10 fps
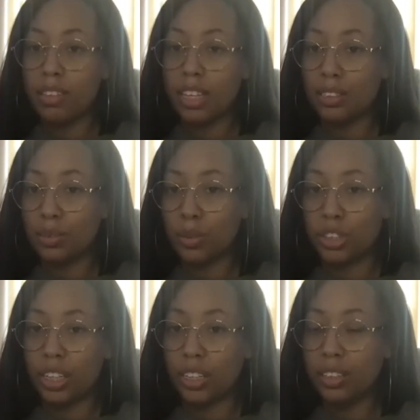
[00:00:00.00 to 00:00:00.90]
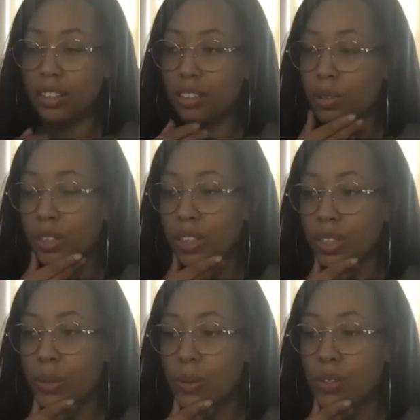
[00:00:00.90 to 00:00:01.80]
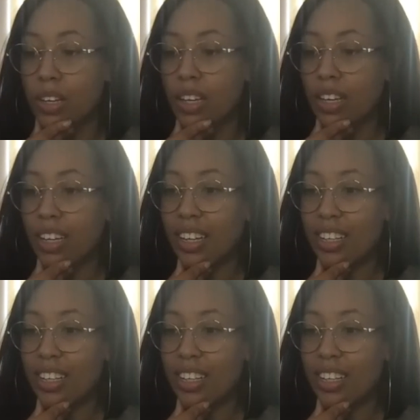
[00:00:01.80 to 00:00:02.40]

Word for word: things were shot at these studios. Wow.